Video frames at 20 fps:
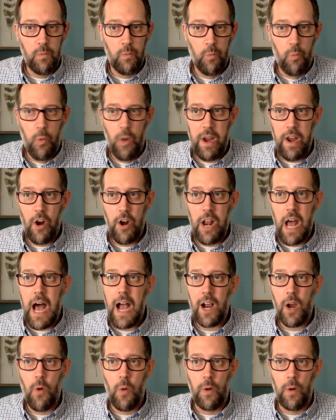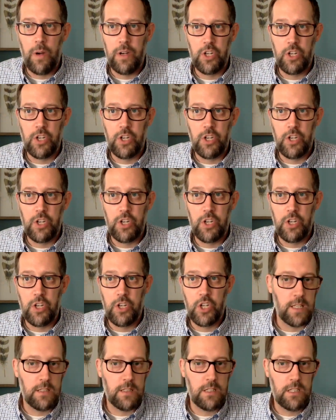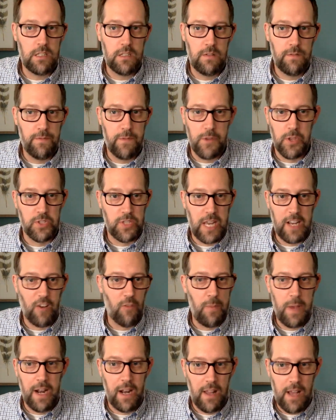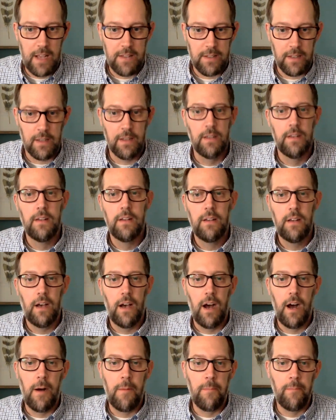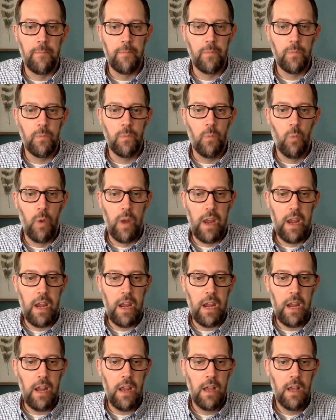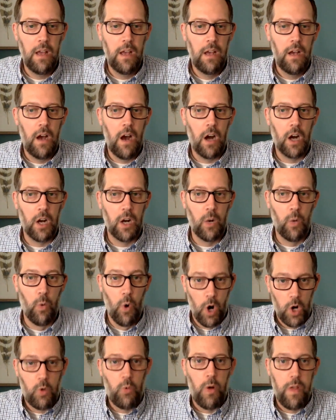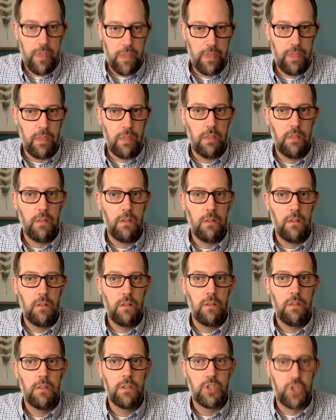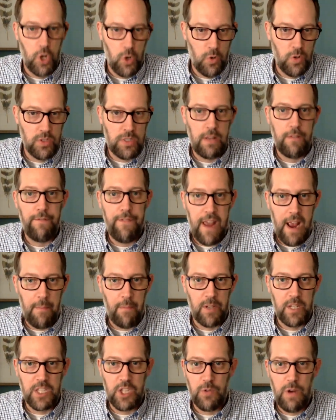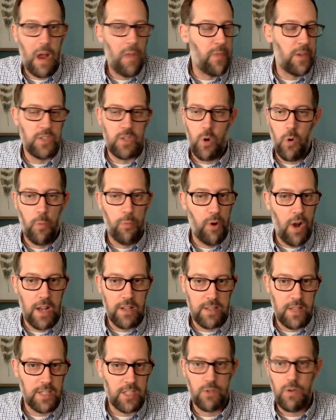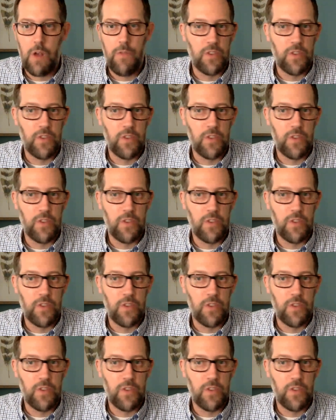We are not going to just penalize for the sake of penalizing. We are going to work with students and families throughout this whole process, throughout